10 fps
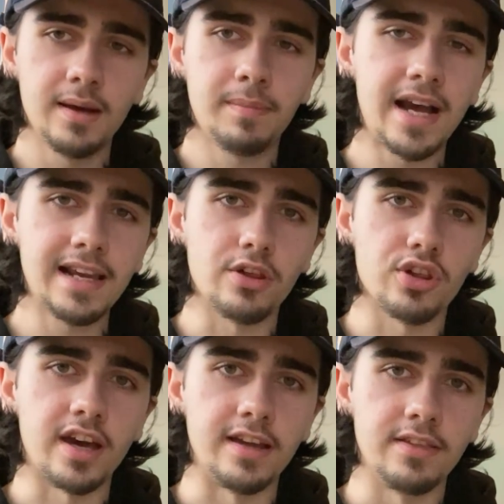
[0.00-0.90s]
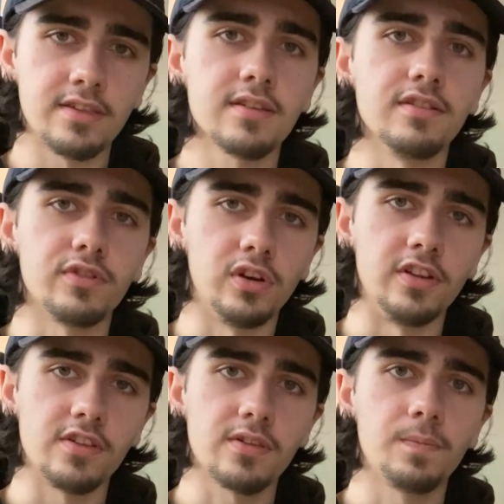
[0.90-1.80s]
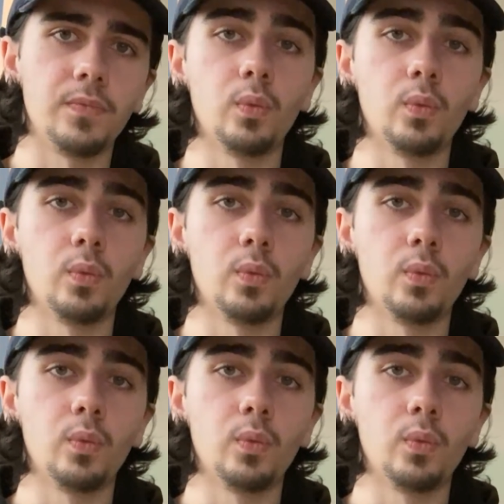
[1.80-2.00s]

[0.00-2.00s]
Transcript: paler shades of colours,